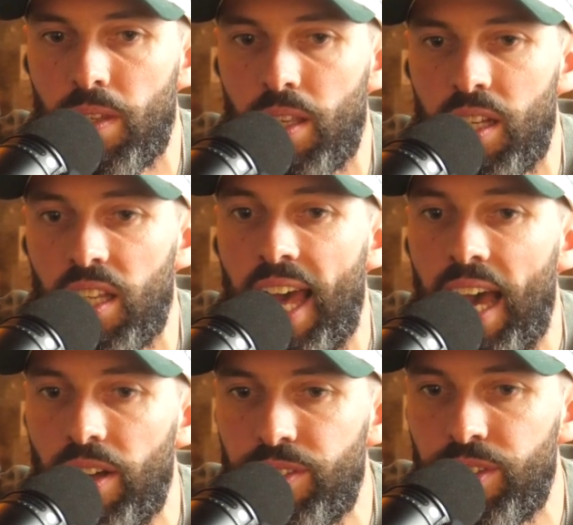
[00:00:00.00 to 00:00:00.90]

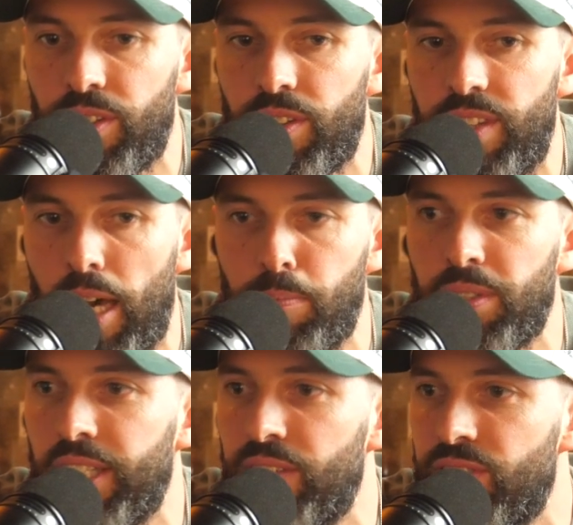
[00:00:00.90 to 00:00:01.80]
cloud that
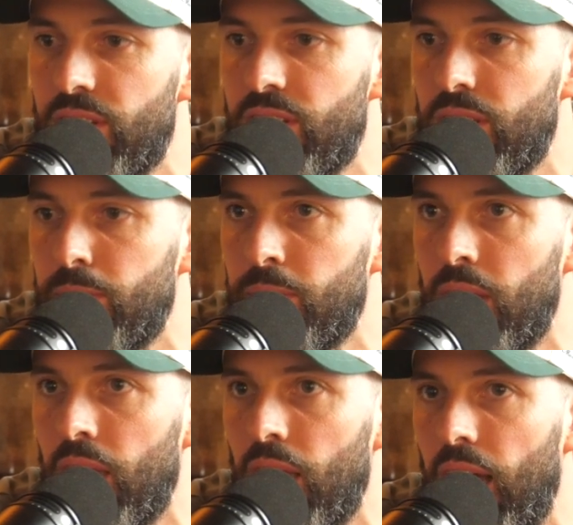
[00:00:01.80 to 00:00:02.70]
belief system.
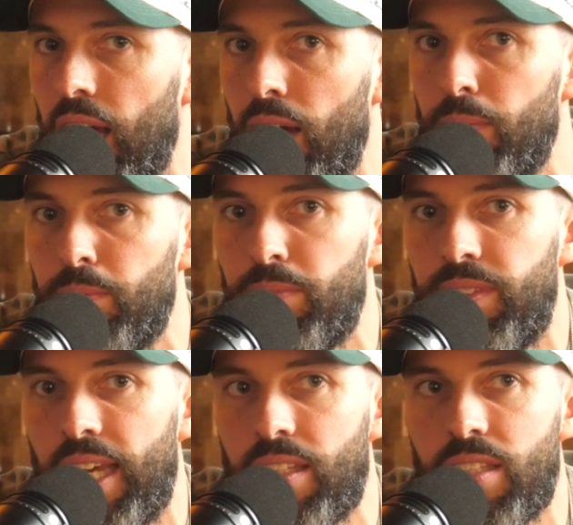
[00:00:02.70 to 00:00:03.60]
I'm
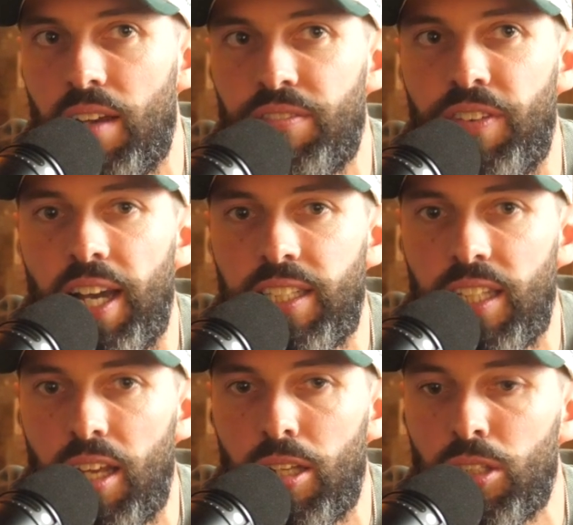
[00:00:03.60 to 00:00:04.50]
finding
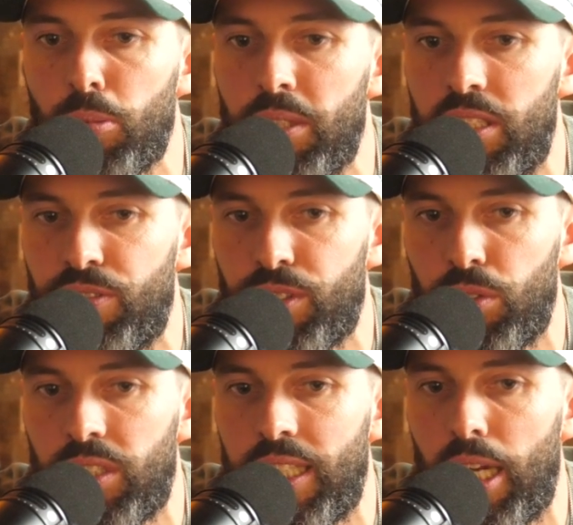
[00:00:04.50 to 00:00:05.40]
that a little bit difficult
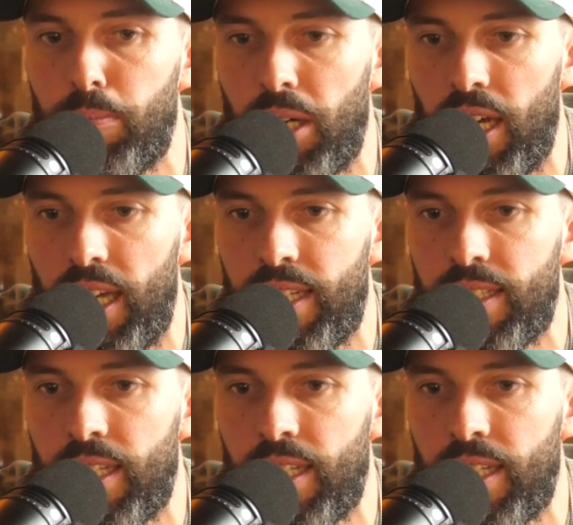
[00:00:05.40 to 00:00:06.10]
to get behind.